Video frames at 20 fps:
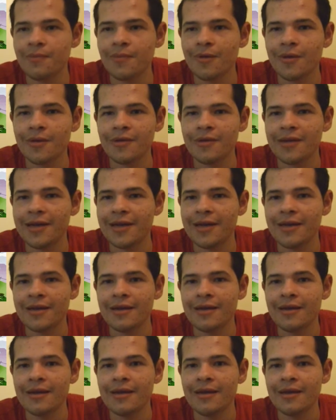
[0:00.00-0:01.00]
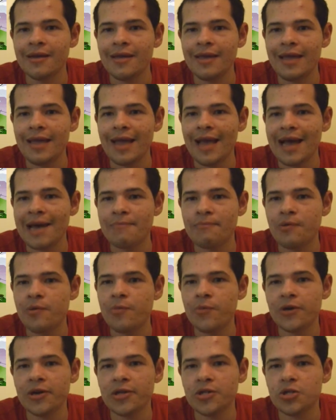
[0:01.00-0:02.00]
Like, yeah,
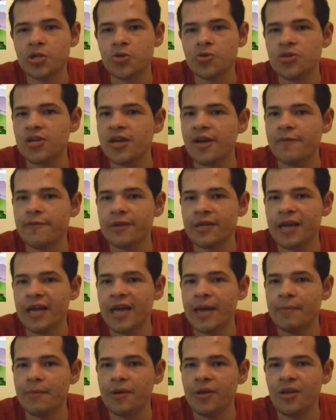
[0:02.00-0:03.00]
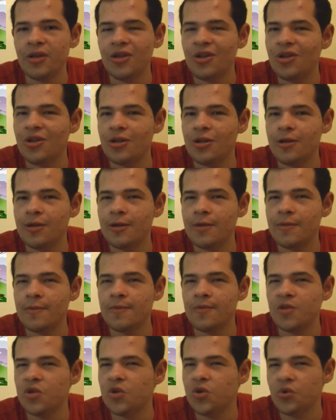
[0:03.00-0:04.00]
Boomerang shows it every day, but
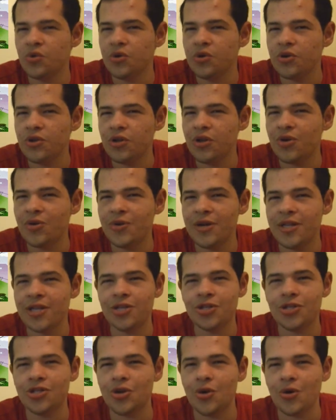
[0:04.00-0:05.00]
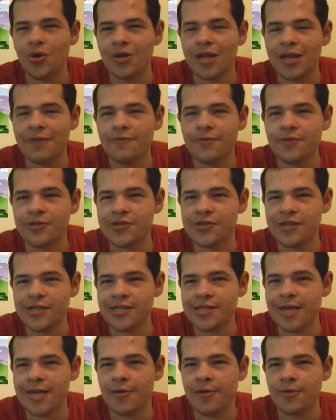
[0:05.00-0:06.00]
dude, you don't need to show it like for
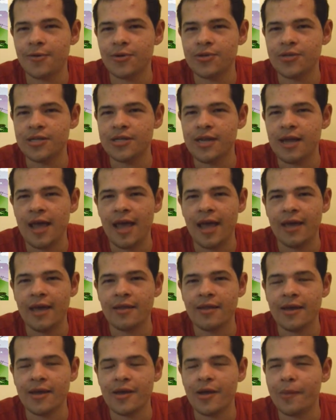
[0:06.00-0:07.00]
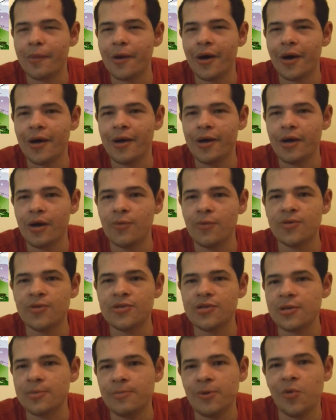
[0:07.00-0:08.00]
6 hours a day. Like, come on. No one's
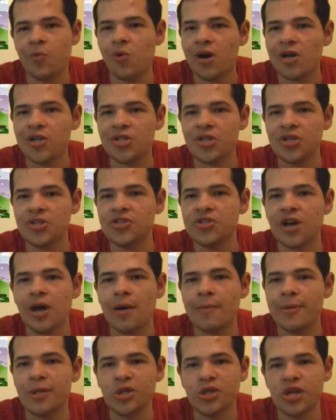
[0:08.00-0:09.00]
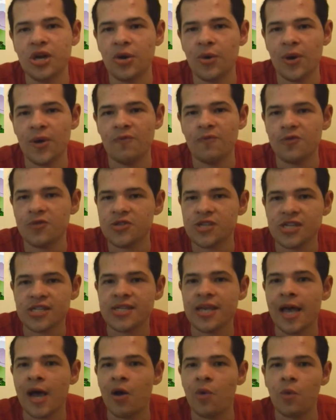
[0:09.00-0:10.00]
going to be watching Tom and Jerry for 6
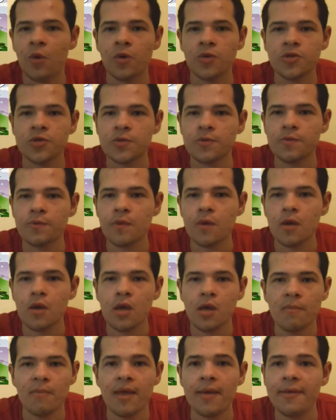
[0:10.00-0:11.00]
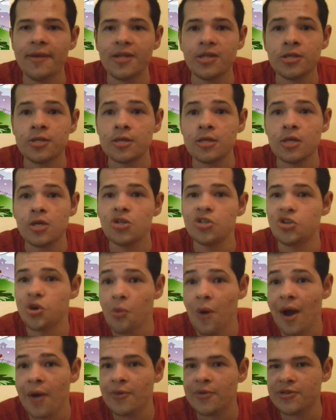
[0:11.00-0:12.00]
hours. Maybe 2
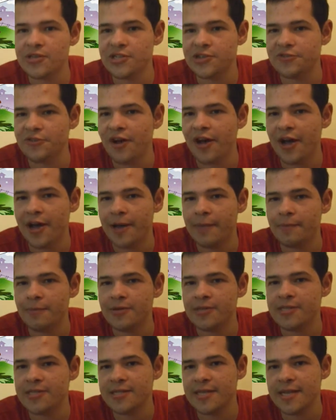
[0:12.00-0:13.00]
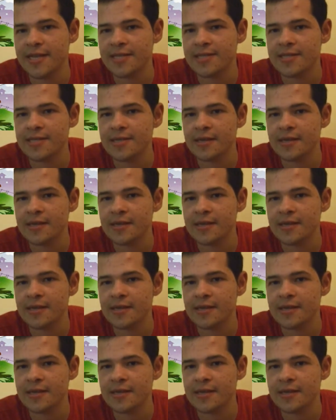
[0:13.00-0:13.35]
hours is fine, but 6?